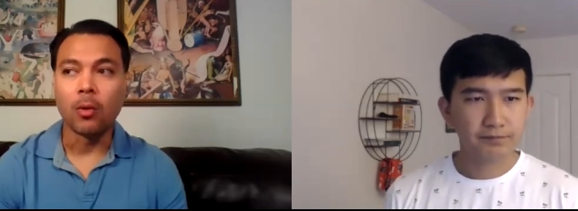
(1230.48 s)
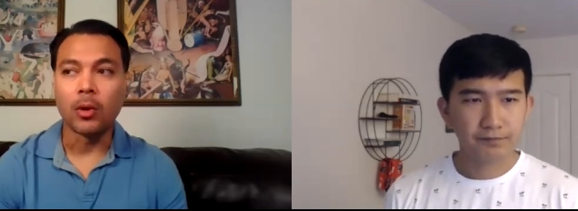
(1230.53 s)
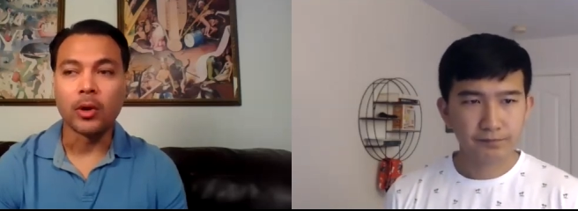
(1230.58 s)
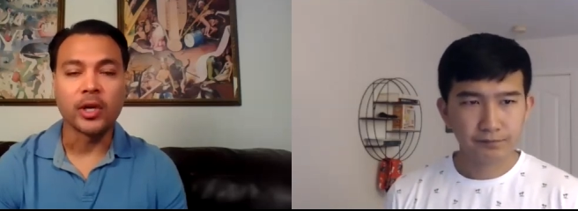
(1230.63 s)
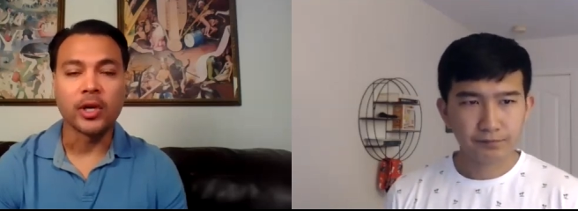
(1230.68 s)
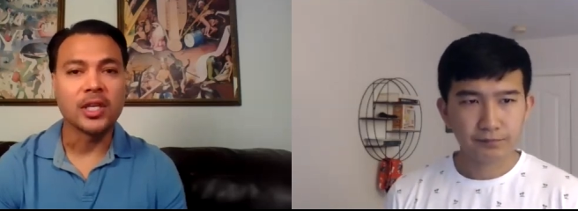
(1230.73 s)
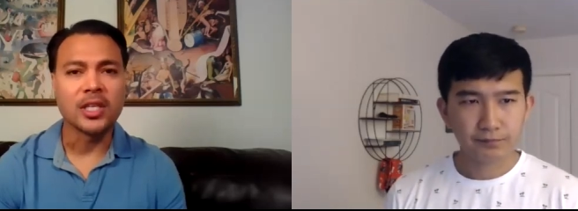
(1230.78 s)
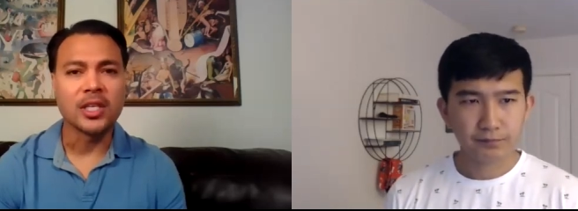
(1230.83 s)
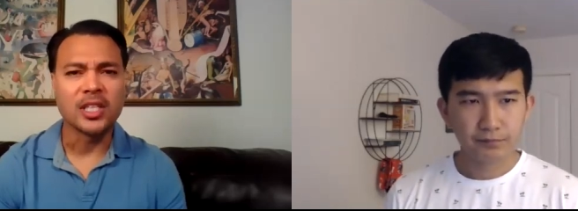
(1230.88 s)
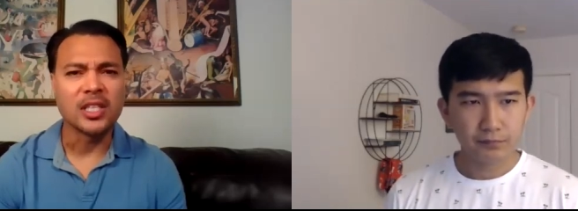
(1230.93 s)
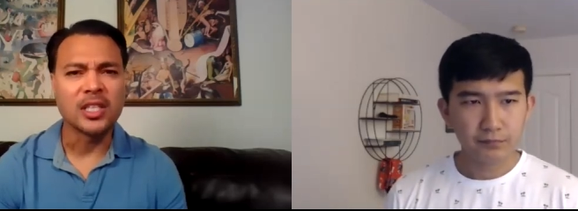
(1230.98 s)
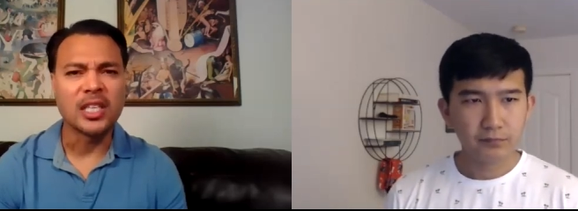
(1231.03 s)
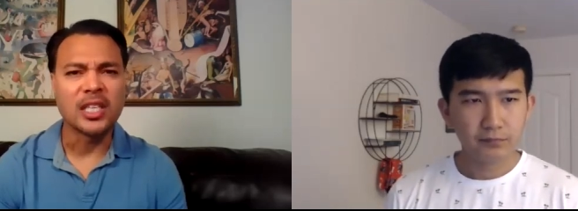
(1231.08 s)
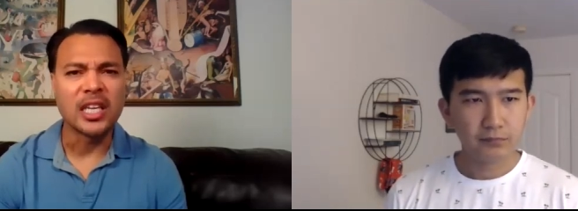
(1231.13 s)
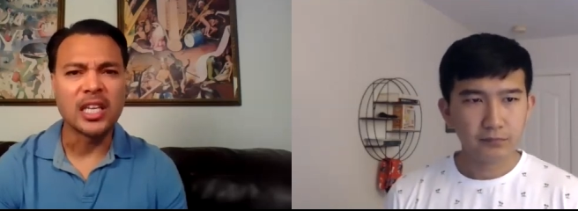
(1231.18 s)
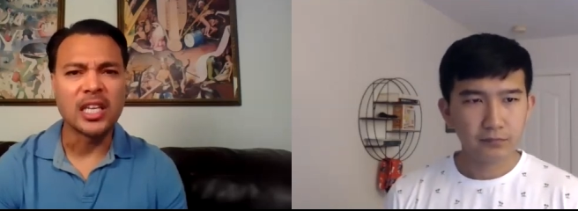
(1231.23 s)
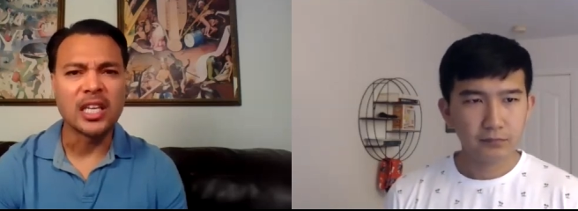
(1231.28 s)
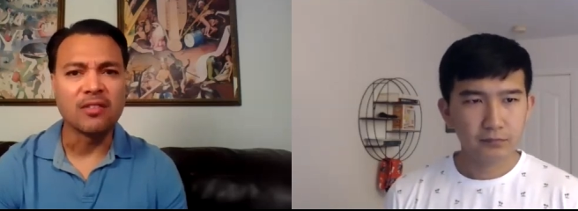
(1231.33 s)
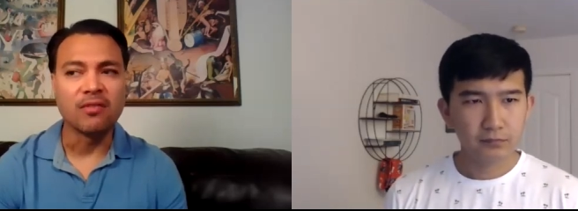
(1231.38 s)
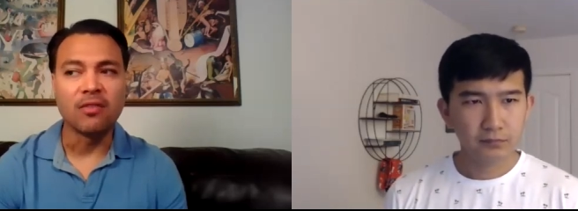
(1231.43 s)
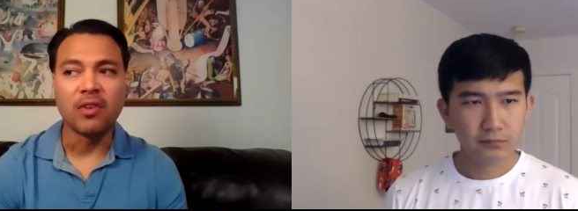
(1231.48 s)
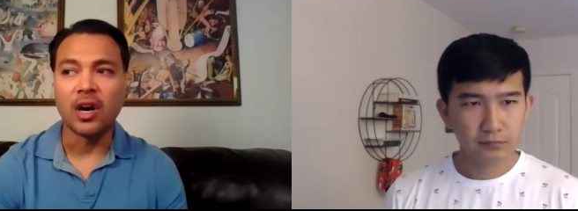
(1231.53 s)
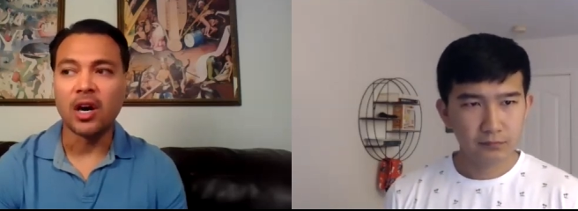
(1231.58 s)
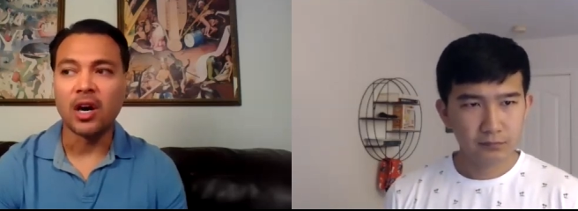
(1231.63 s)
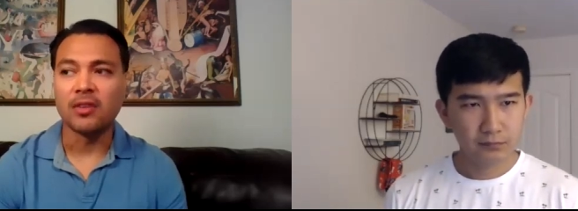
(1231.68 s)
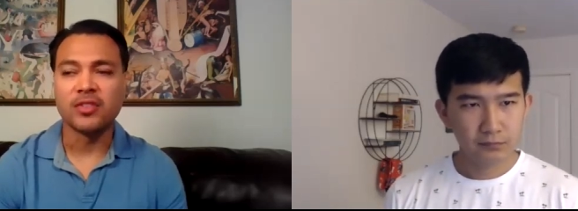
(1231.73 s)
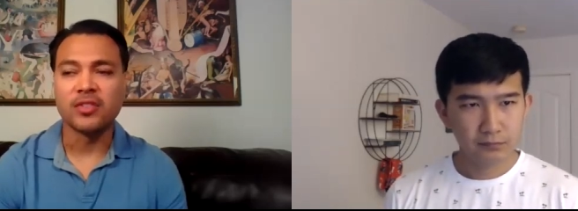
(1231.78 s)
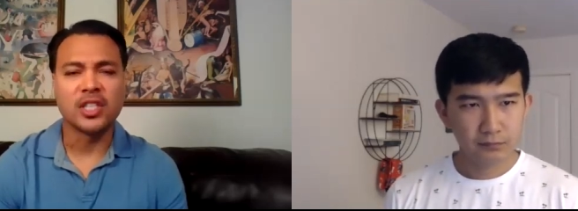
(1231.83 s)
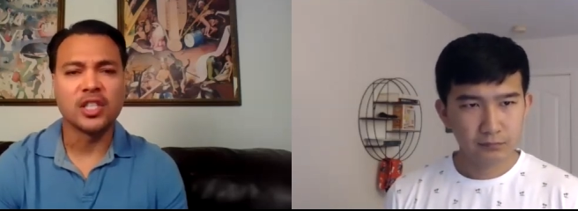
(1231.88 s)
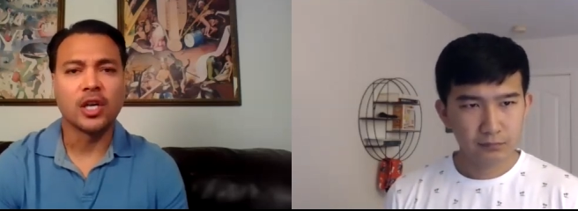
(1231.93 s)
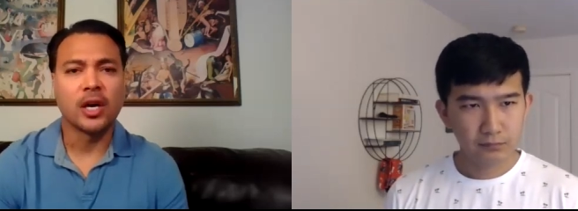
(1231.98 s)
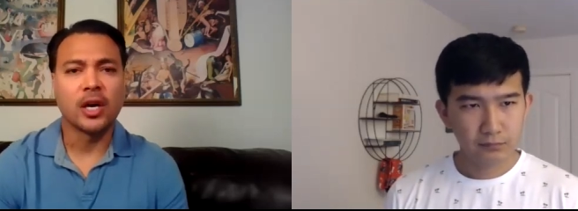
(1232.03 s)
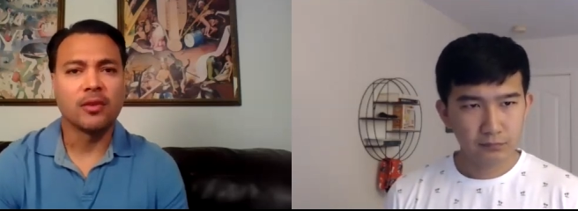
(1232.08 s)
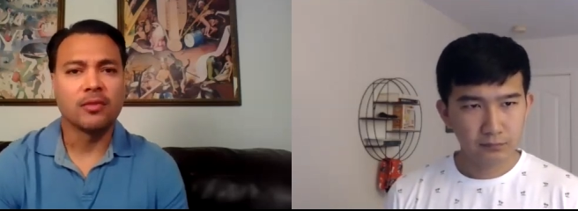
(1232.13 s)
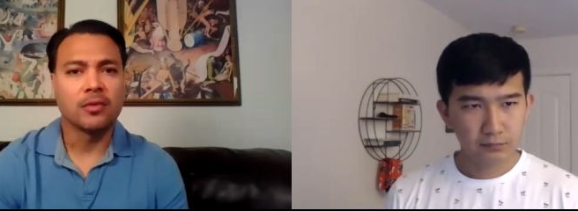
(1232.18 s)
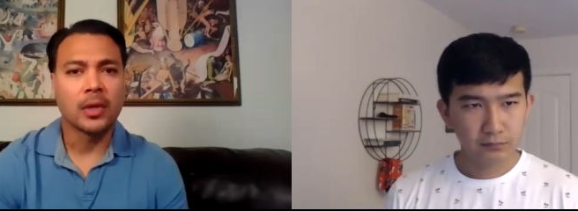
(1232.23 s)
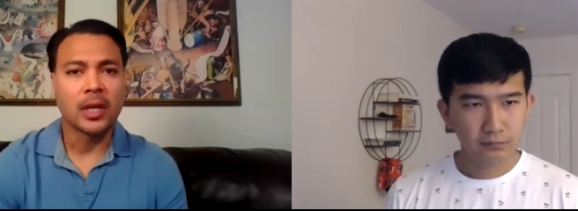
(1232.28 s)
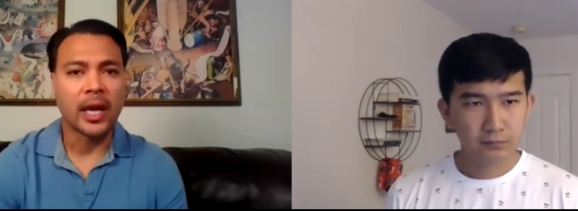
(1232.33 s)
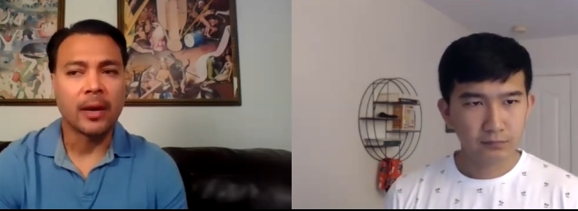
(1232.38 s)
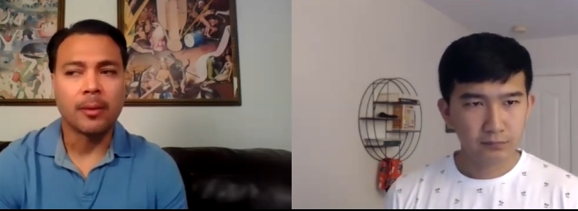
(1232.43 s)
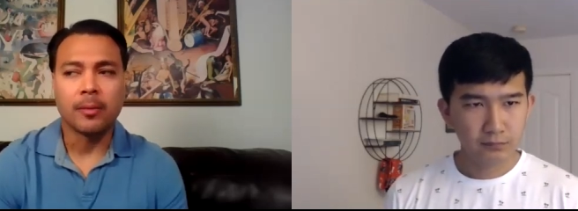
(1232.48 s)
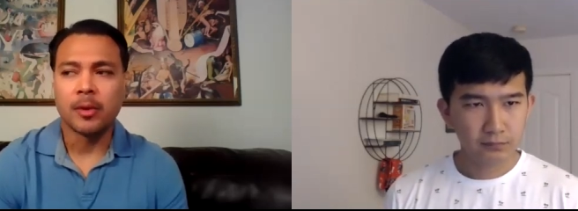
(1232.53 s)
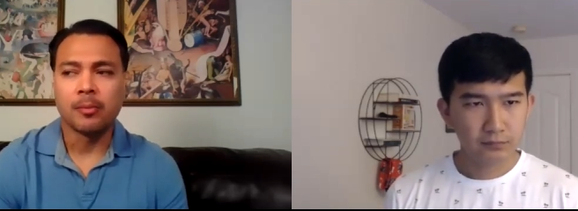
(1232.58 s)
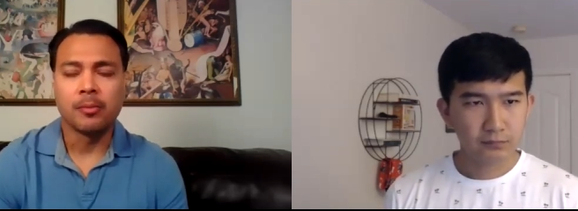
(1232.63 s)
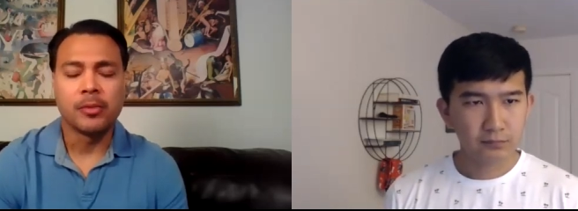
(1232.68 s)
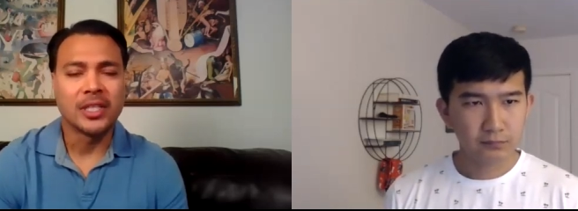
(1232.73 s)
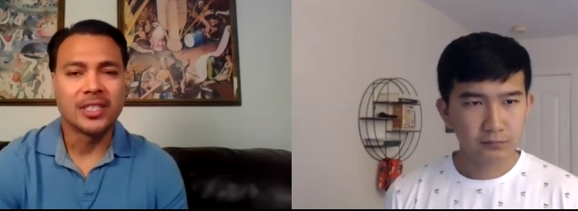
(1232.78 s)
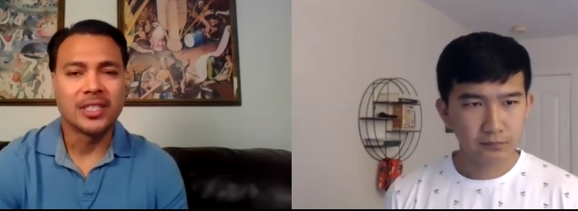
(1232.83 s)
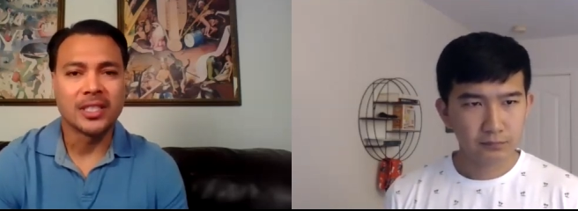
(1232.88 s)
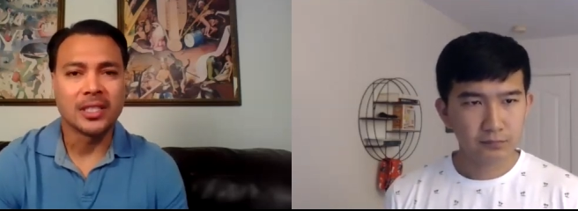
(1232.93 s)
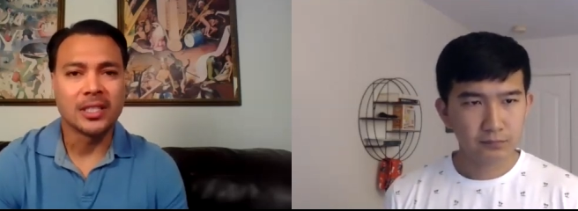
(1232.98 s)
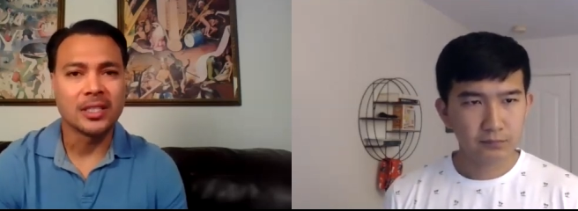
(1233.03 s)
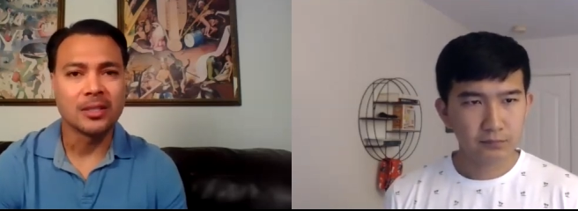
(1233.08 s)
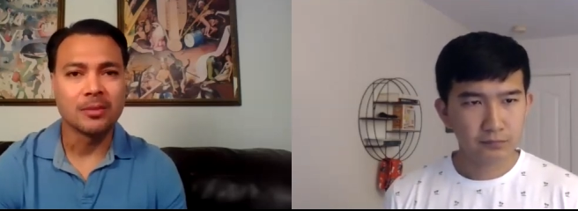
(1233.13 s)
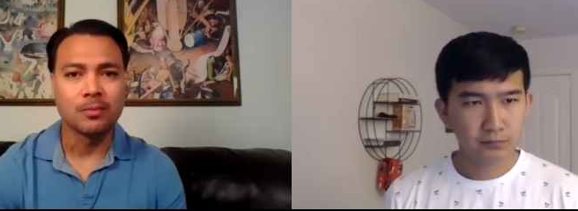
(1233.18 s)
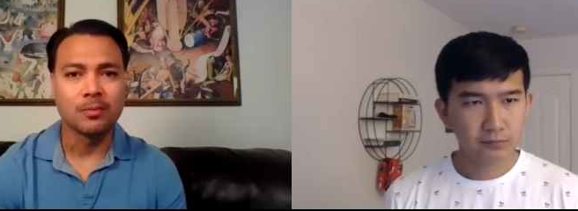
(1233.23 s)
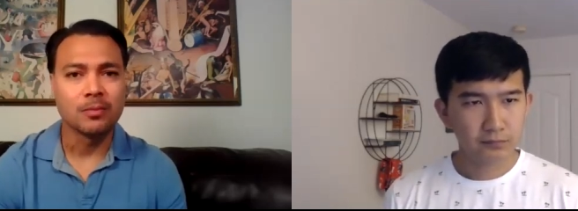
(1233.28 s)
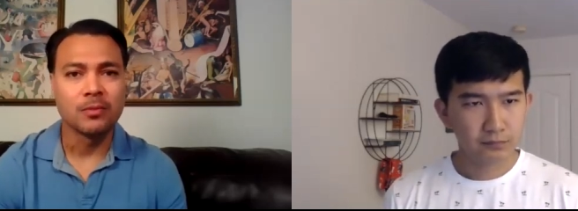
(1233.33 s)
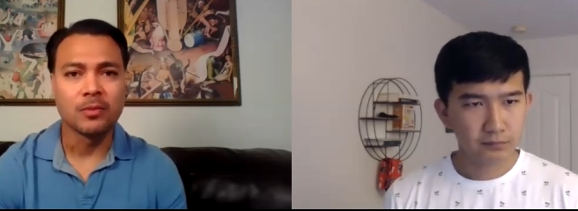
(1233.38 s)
Speaker 1: or get involved. You know, I'm a busy